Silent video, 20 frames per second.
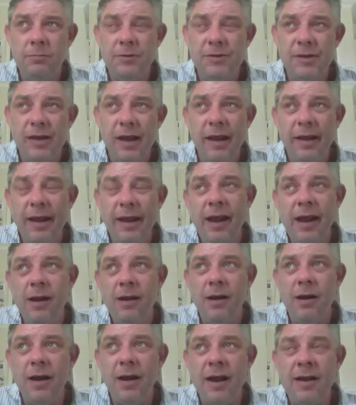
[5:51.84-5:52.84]
So yeah,
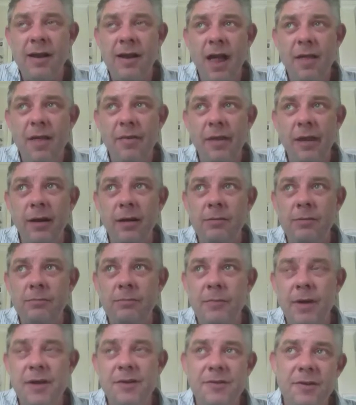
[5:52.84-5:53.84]
I had nothing,
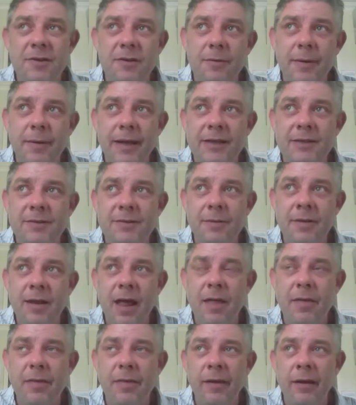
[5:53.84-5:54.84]
went 2 weeks with
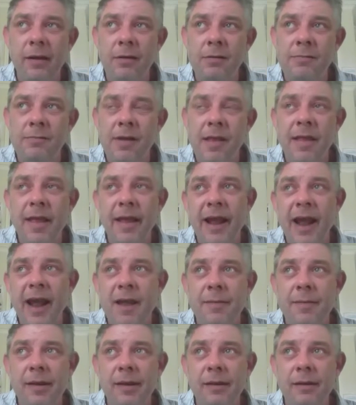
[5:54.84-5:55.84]
nothing, then they
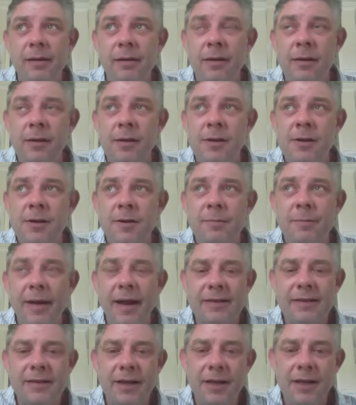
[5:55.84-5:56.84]
gave me
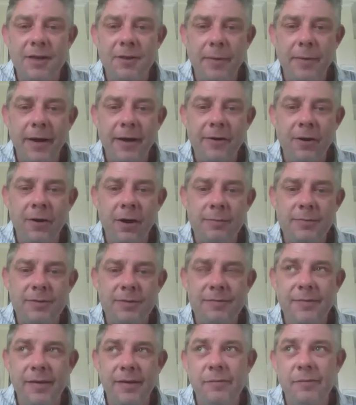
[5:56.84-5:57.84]
basically 3 times the
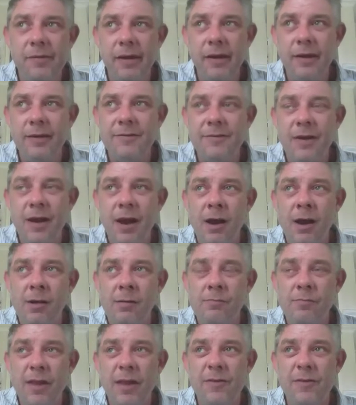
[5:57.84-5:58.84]
50, so
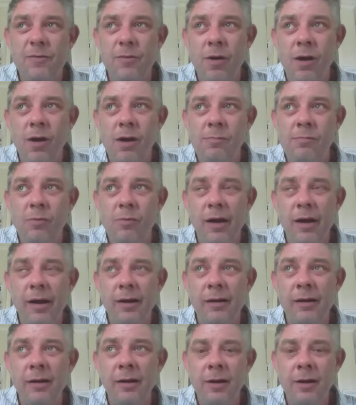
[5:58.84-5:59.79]
that's why I'm like